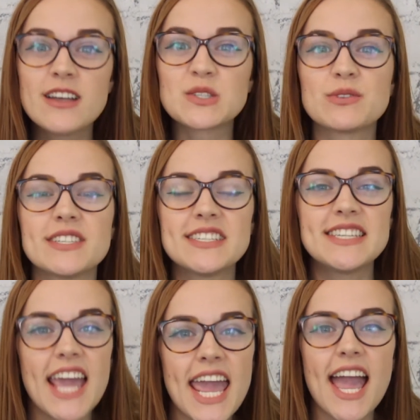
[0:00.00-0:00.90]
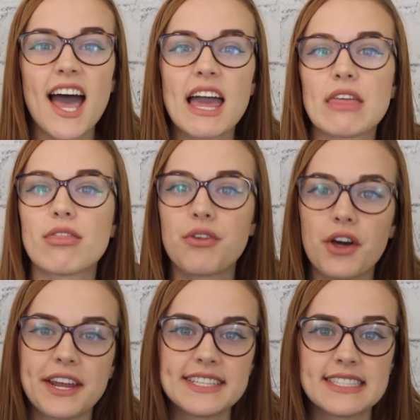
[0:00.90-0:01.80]
So today I
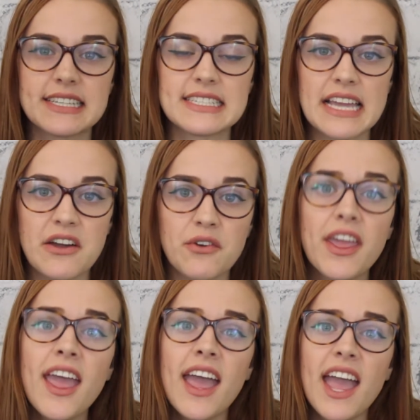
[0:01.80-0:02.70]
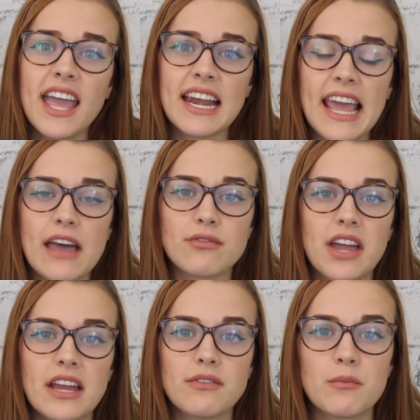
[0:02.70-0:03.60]
thought I'd sit down and have
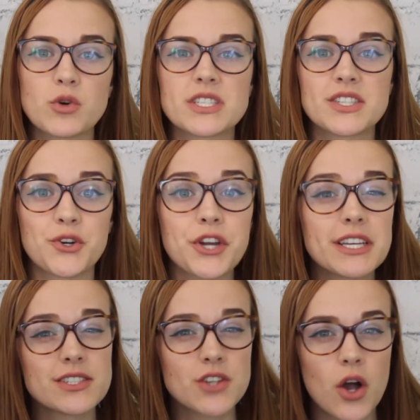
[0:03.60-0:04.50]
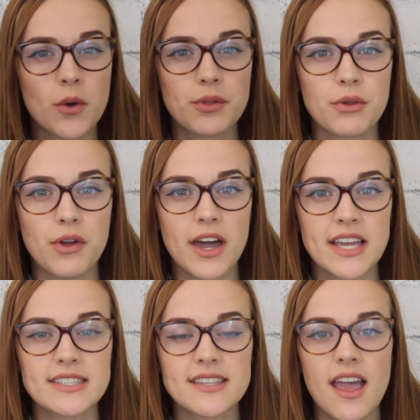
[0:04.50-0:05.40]
kind of a more serious talk with you
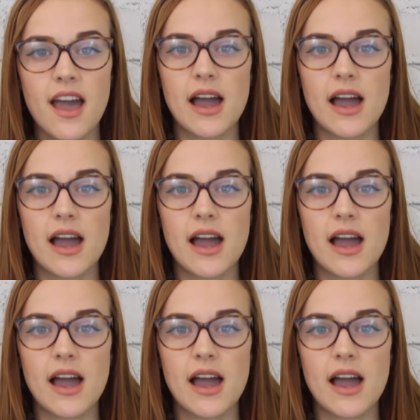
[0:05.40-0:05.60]
guys.